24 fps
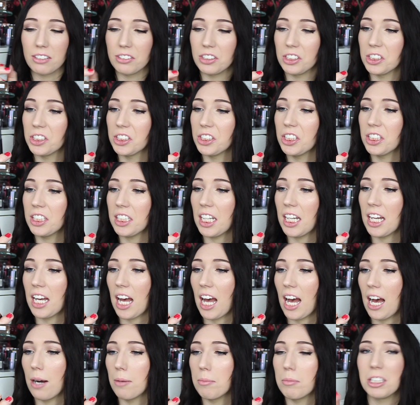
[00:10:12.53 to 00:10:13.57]
Just look at
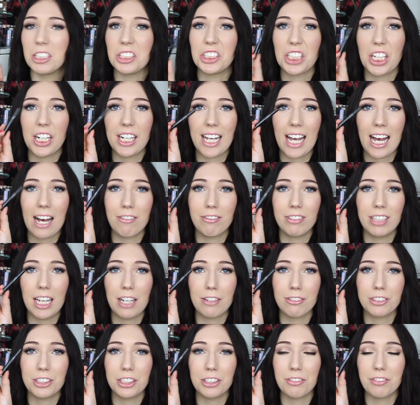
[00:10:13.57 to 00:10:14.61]
how much I have
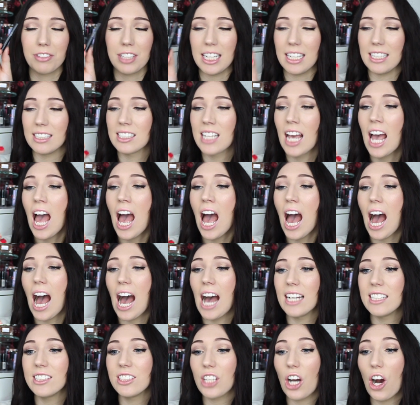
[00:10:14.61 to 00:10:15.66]
left of this,
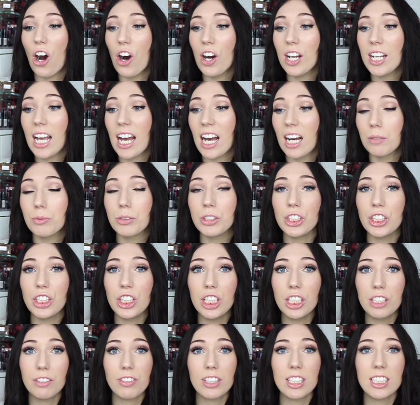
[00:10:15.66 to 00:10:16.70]
and I absolutely
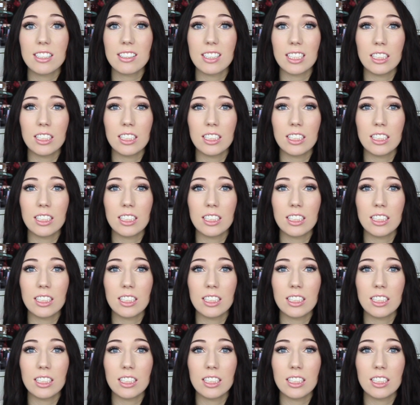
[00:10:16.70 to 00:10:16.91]
love this.